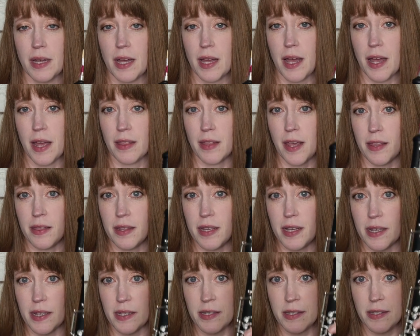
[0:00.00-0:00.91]
then
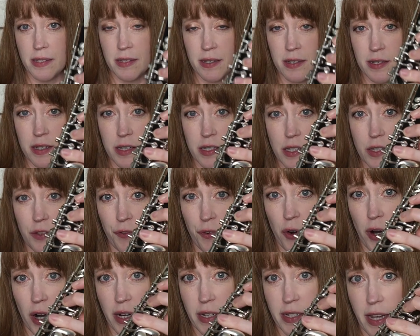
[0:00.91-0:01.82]
this is the
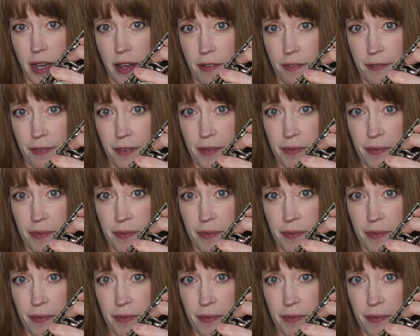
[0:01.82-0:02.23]
forked F.